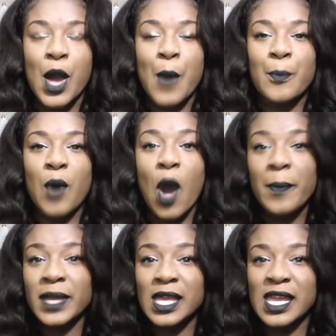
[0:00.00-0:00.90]

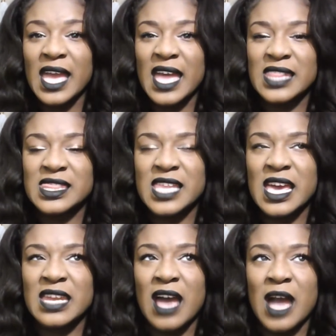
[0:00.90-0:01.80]
popping again, then
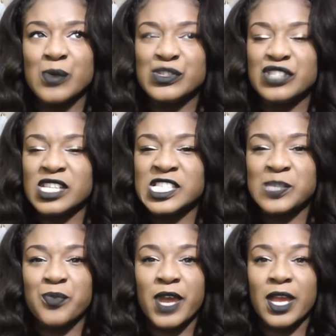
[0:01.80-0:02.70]
I would just
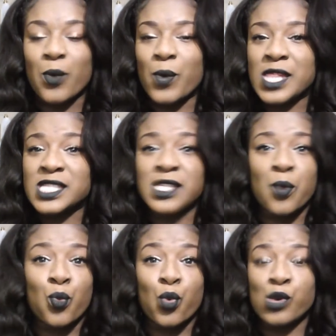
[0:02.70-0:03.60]
spray it with some
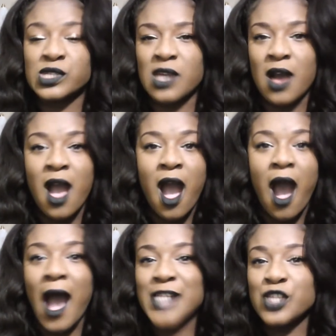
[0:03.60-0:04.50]
water.
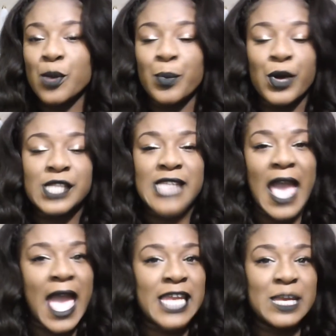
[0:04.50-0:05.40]
I don't put
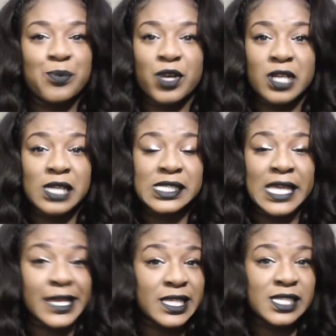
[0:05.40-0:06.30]
any products
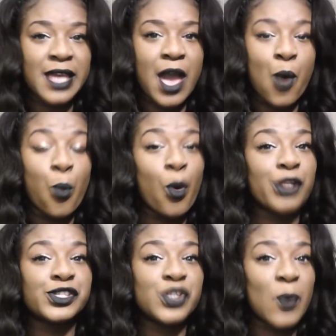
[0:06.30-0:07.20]
in this hair
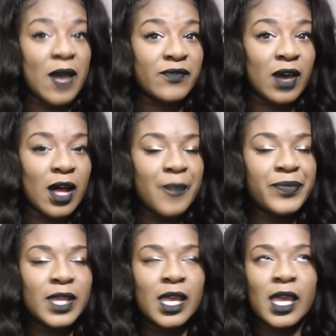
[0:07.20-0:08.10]
whatsoever.
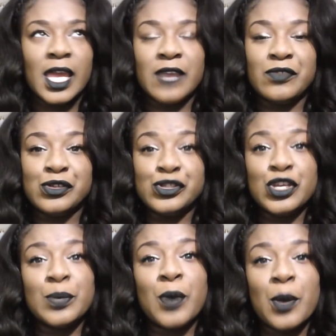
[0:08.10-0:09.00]
If you do
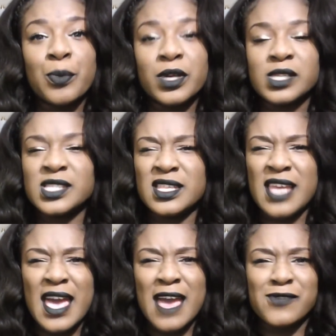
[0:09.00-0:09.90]
put products in the
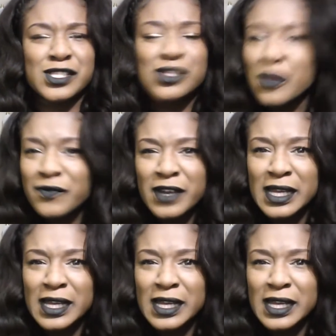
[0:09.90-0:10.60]
hair, it's not very